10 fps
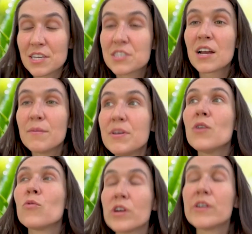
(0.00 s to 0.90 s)
Yes, it's gonna
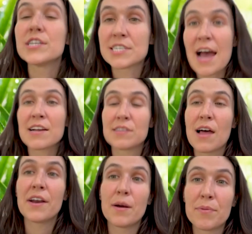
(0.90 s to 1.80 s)
be a really
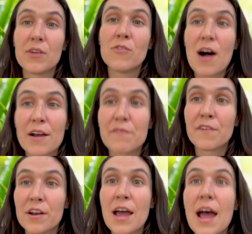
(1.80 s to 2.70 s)
stacked lineup and a lot
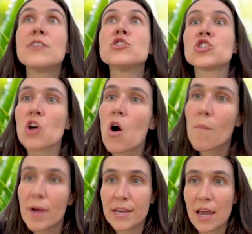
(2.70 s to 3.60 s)
of fun. And
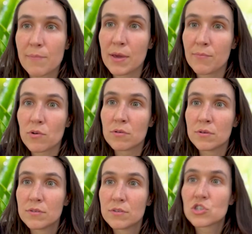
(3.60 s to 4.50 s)
so many gay people.
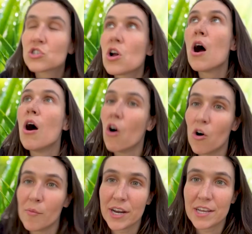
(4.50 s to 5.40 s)

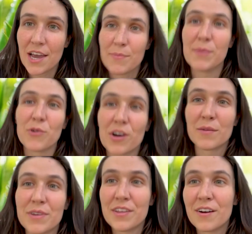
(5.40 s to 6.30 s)
So many gay people are
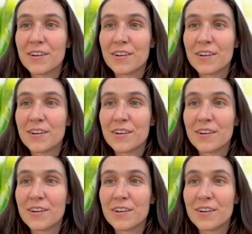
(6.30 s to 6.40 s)
gonna be